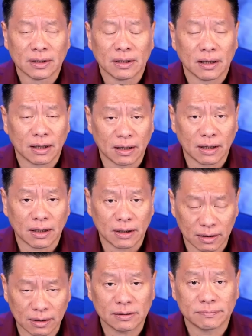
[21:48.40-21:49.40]
Uh
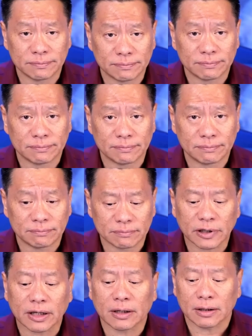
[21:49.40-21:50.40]
huh.
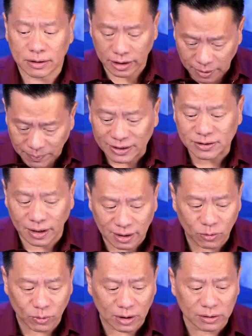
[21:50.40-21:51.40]
Keep
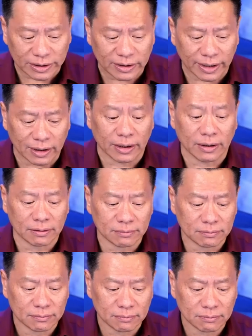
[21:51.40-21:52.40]
exhaling without inhaling.
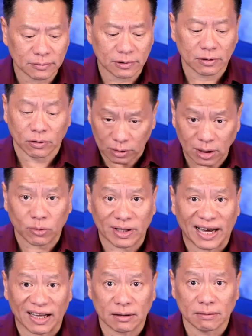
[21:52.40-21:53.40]
Good luck with
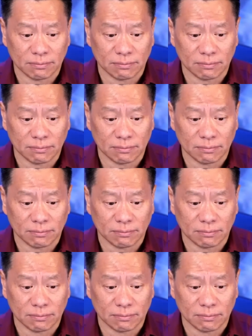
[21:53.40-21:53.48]
that.